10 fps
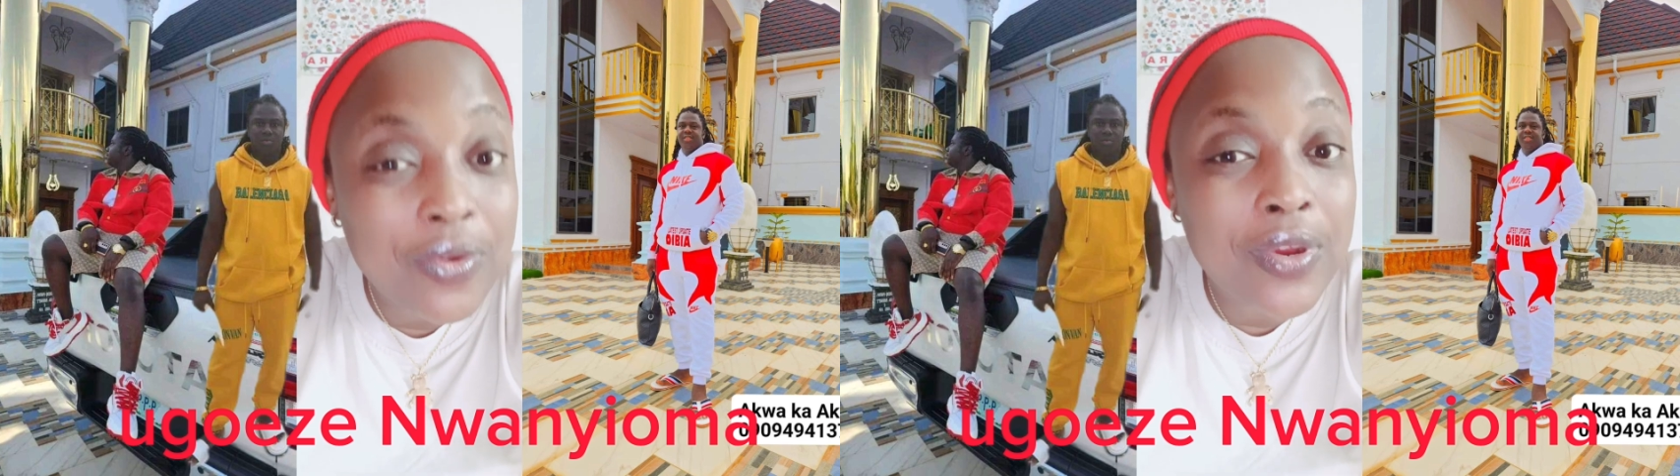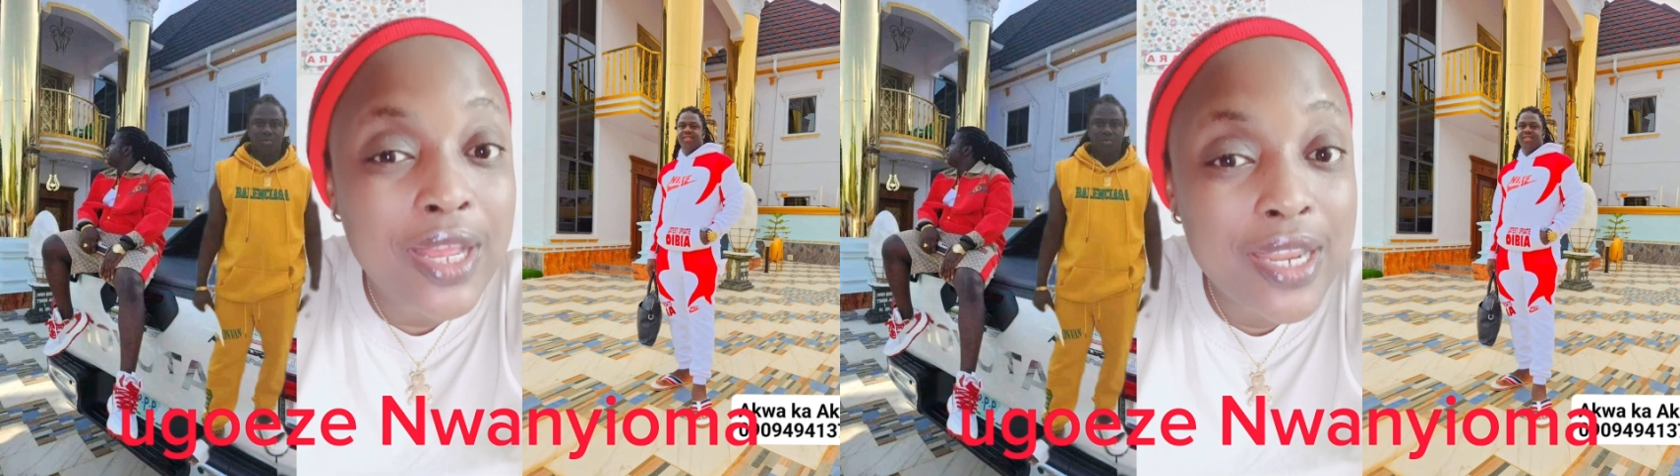
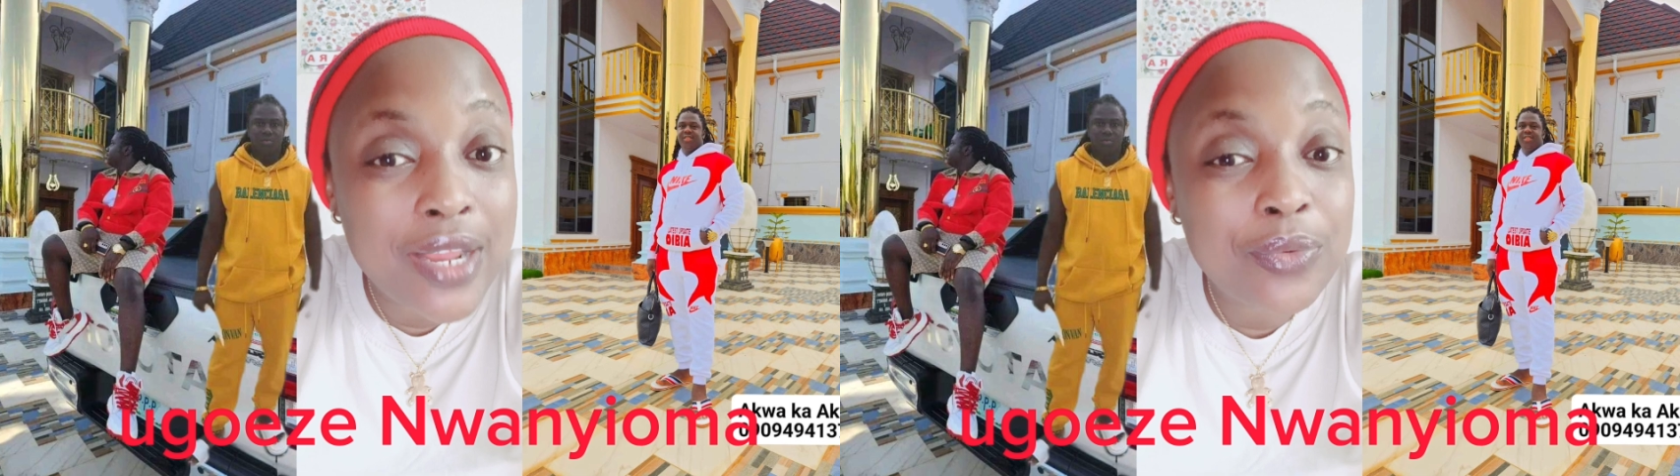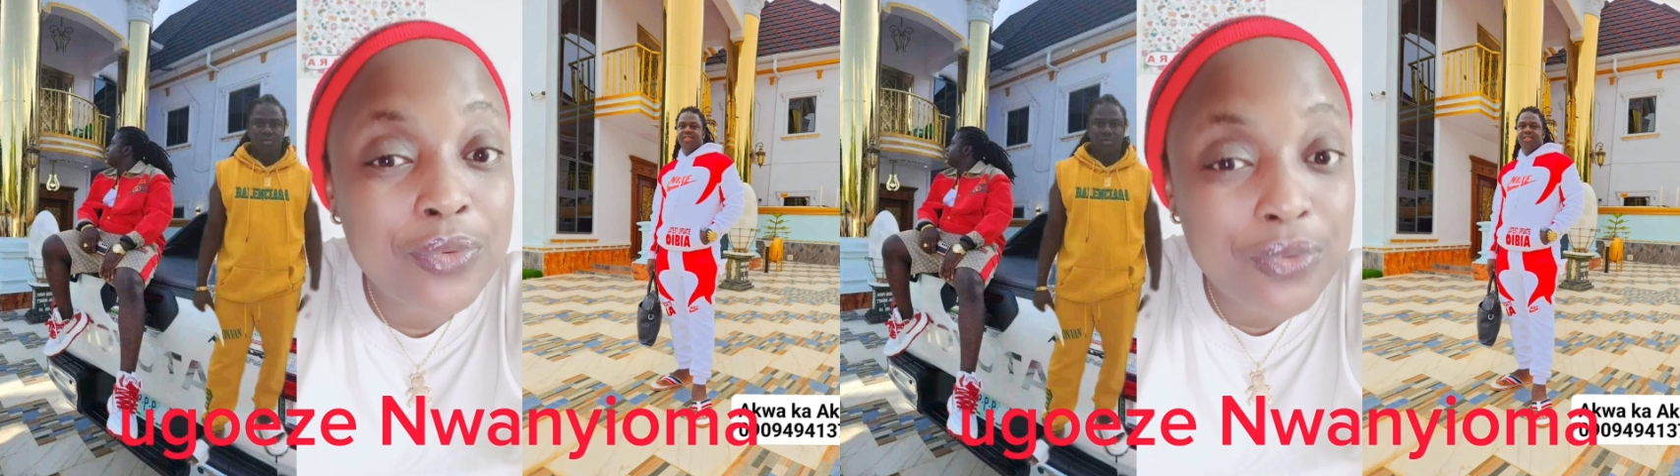
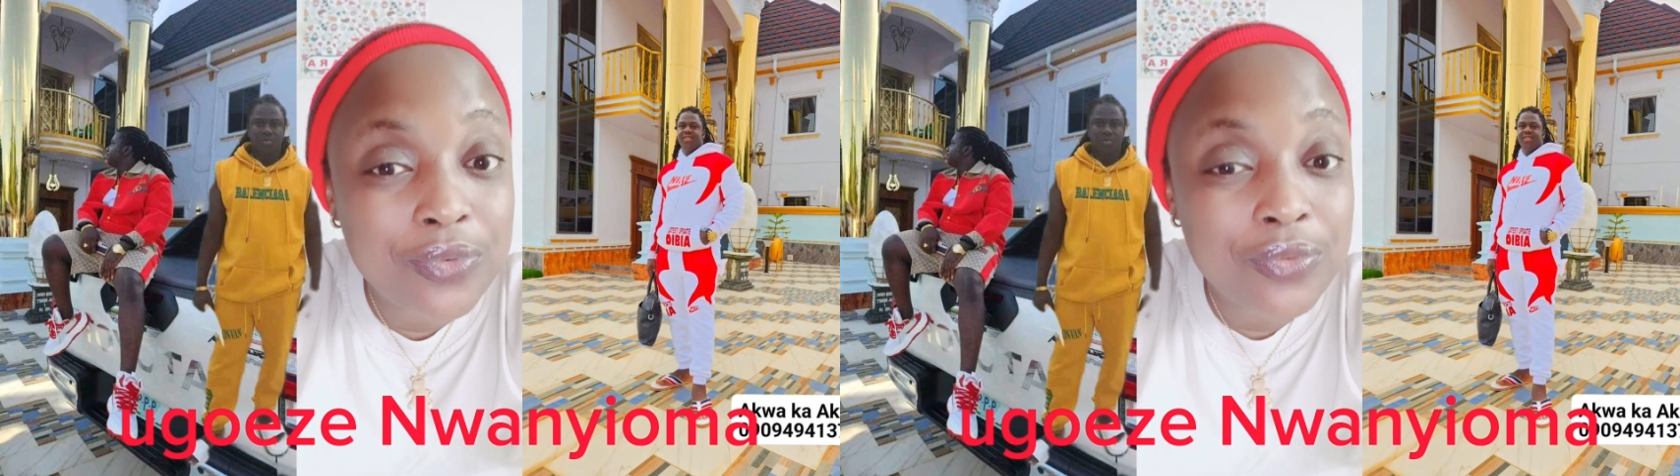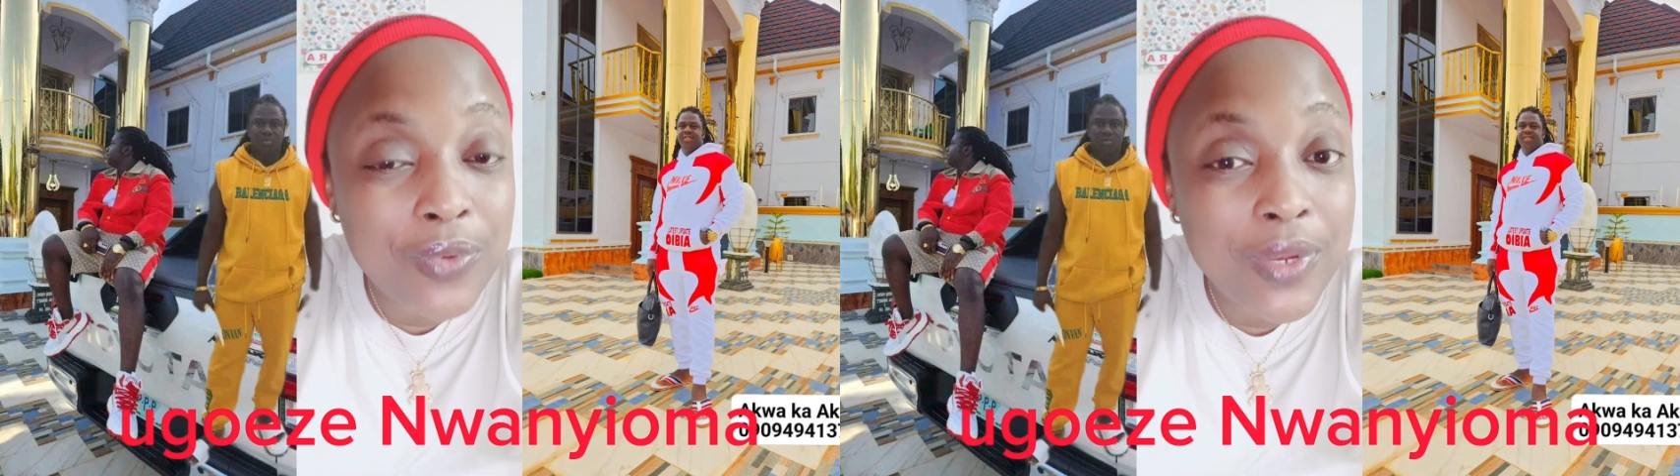Ogada Gudu
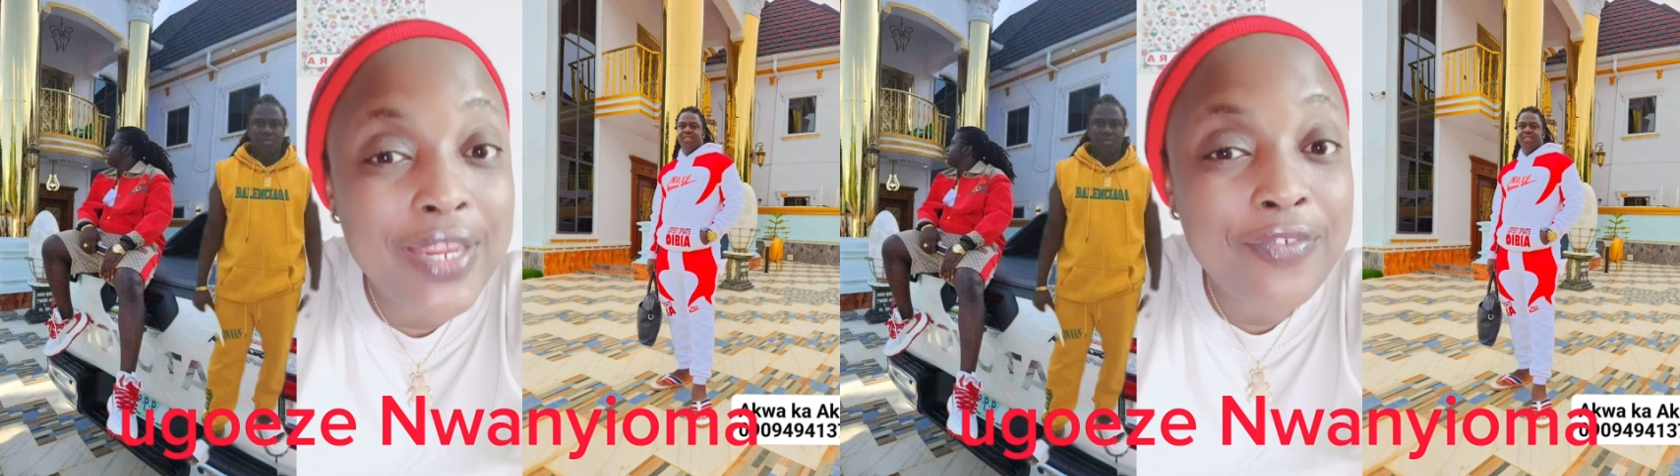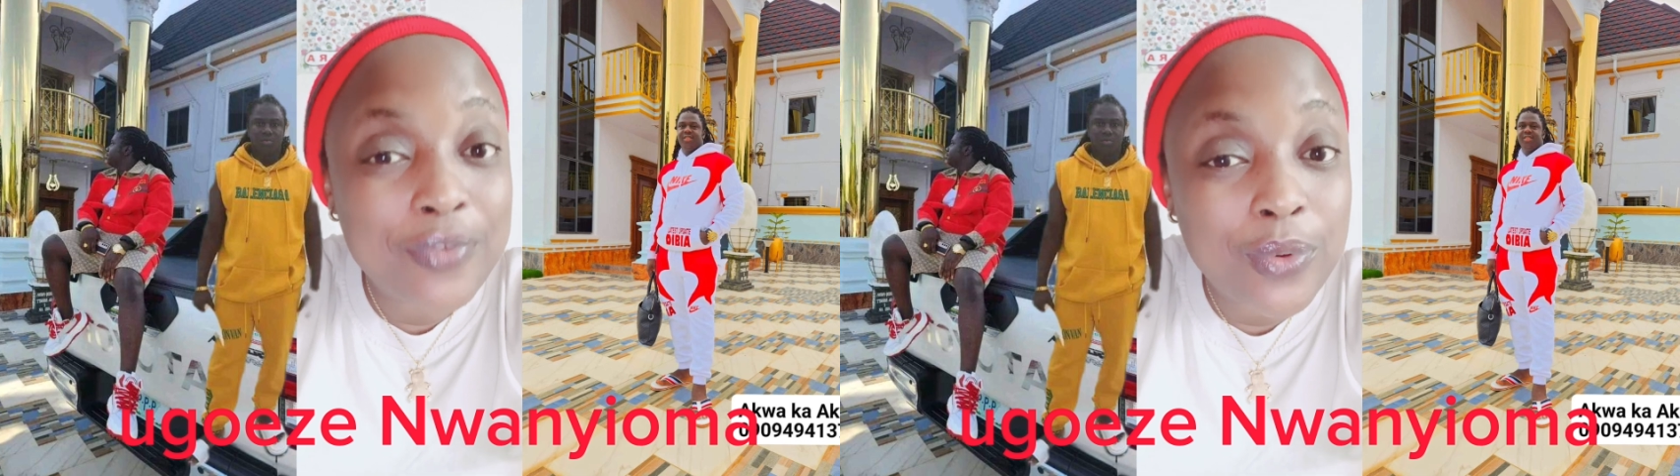with
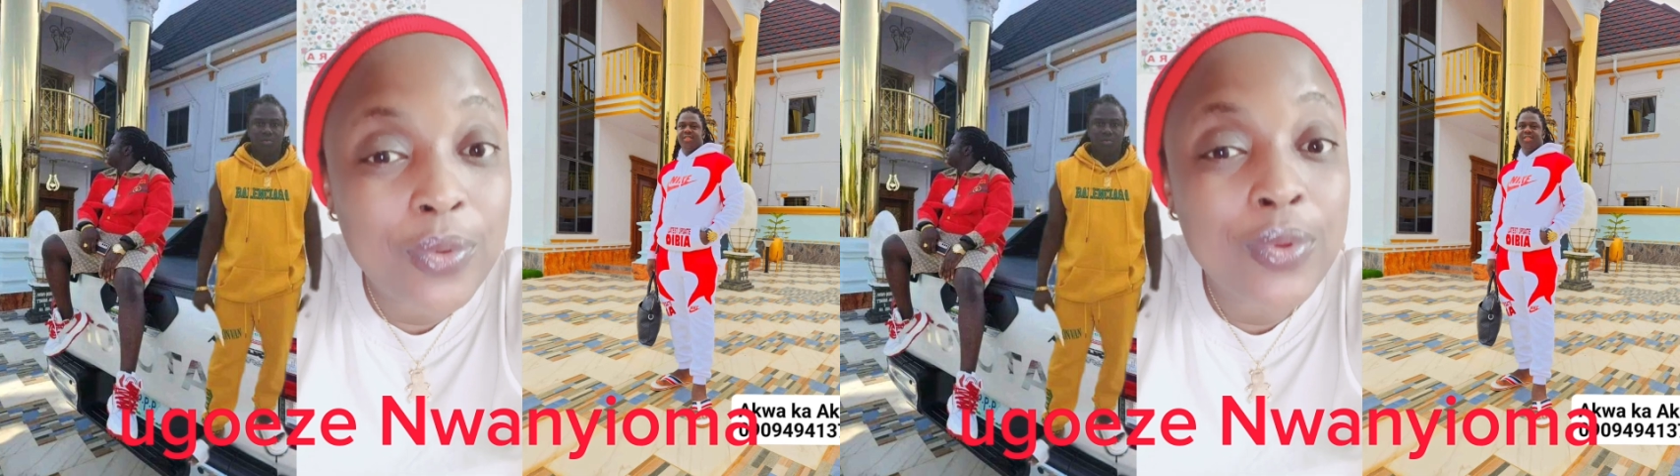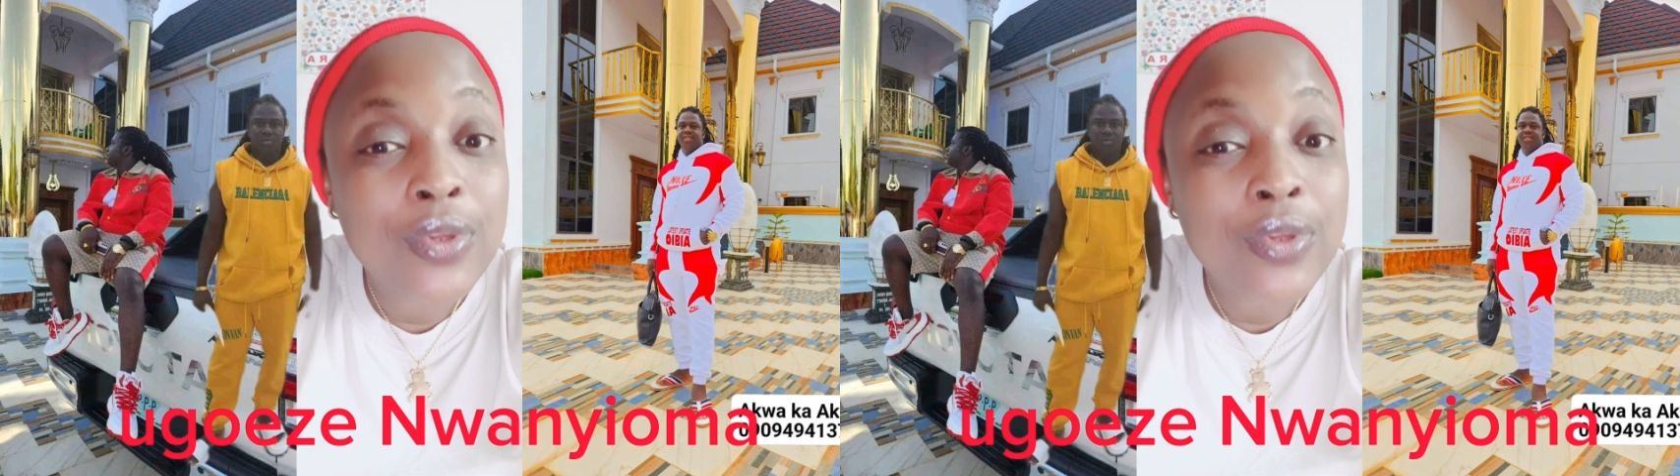the for